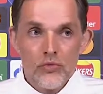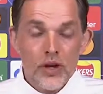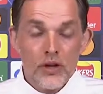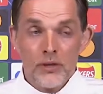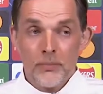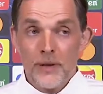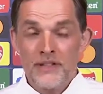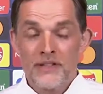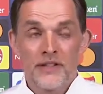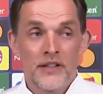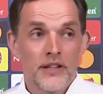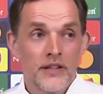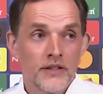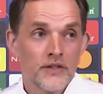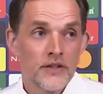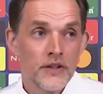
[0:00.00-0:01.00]
Yeah, the best
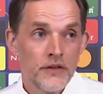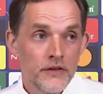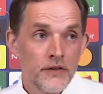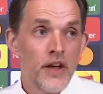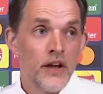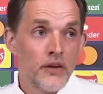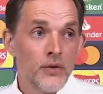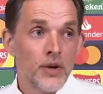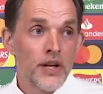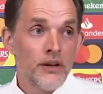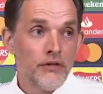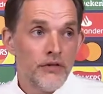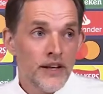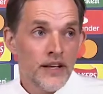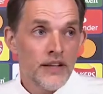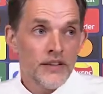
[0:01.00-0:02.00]
thing is if they really
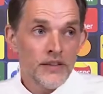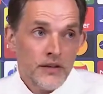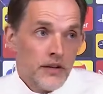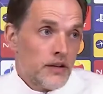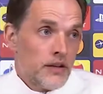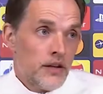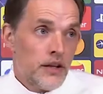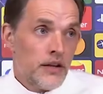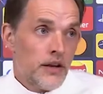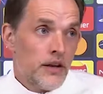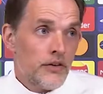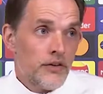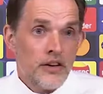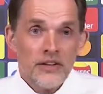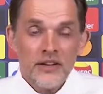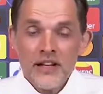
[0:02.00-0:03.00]
feel it, and I
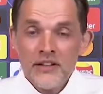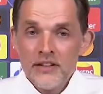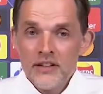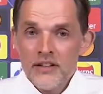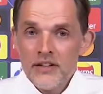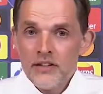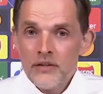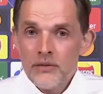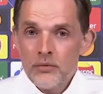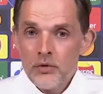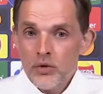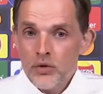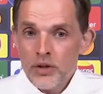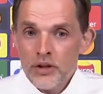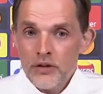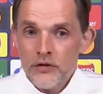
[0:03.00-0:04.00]
think they did it
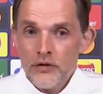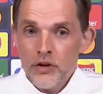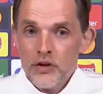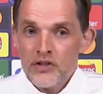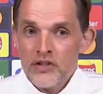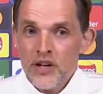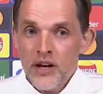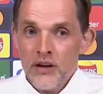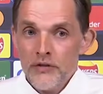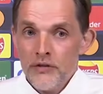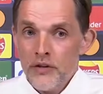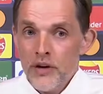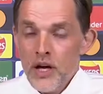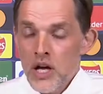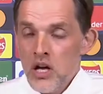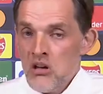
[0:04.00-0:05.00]
during the first
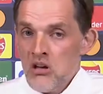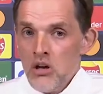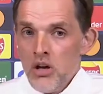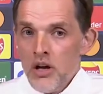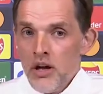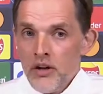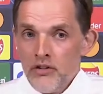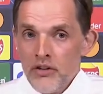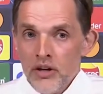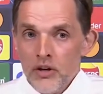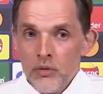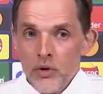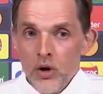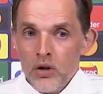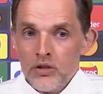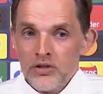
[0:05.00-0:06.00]
half. I think
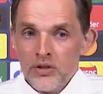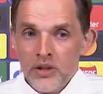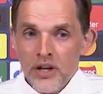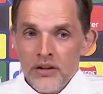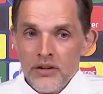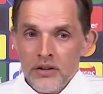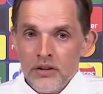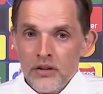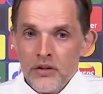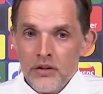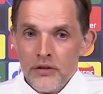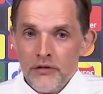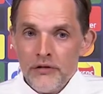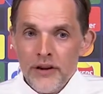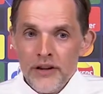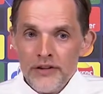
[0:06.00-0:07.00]
we all
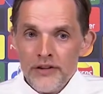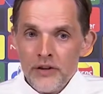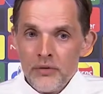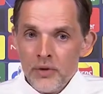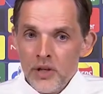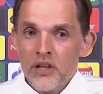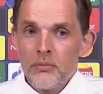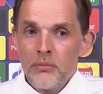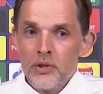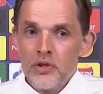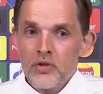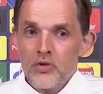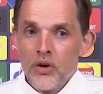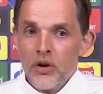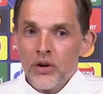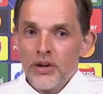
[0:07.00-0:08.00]
together felt that we can be
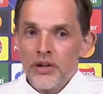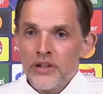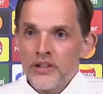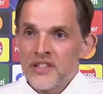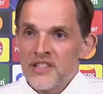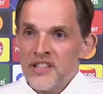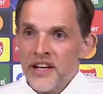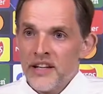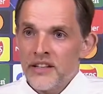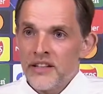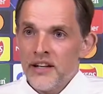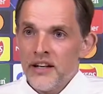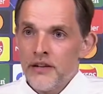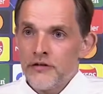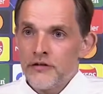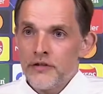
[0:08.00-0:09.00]
stronger in second
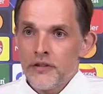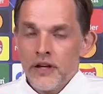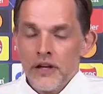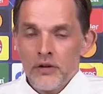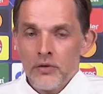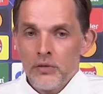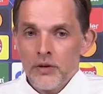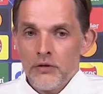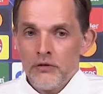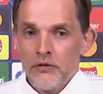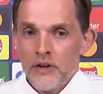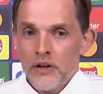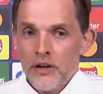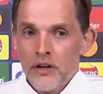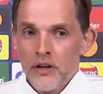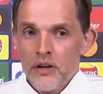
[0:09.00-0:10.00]
half, and we
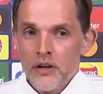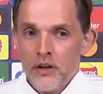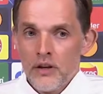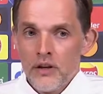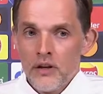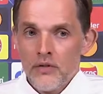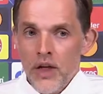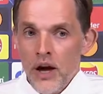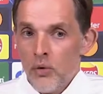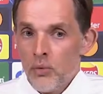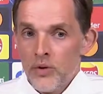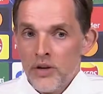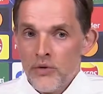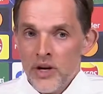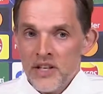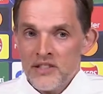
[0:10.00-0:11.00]
feel now
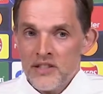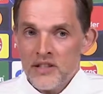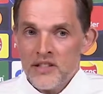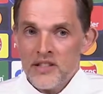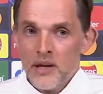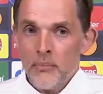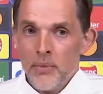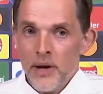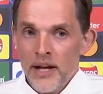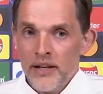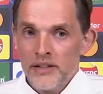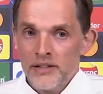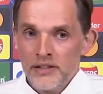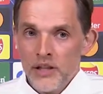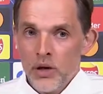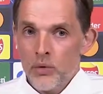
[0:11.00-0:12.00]
we rested some
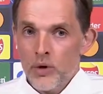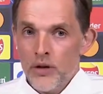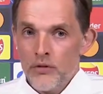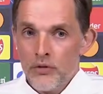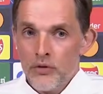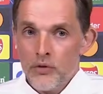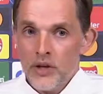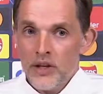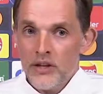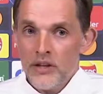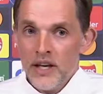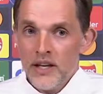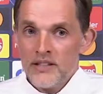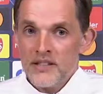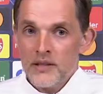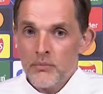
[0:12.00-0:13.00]
players. Now we have 3
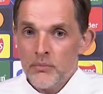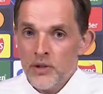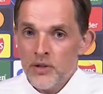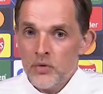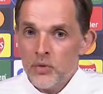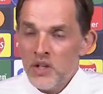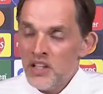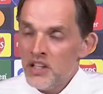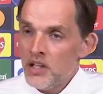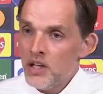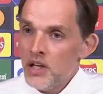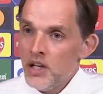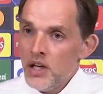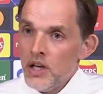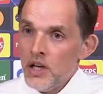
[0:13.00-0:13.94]
days in between.